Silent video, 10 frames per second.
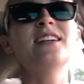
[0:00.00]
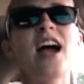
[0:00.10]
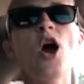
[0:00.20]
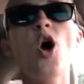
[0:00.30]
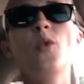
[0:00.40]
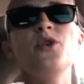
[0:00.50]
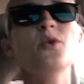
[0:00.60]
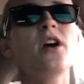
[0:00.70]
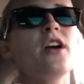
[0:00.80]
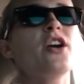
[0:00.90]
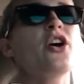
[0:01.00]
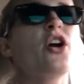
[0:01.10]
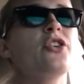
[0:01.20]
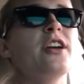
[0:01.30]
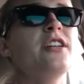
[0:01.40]
I hope you are
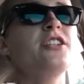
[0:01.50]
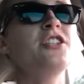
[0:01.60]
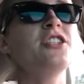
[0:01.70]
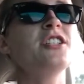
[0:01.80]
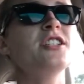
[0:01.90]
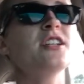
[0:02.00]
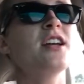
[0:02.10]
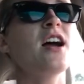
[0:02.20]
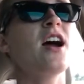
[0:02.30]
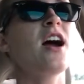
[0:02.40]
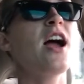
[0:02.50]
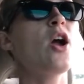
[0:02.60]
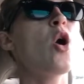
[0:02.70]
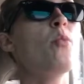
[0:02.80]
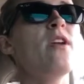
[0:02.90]
encouraged. I
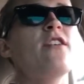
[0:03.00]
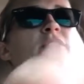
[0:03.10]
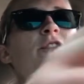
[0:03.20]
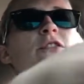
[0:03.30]
hope if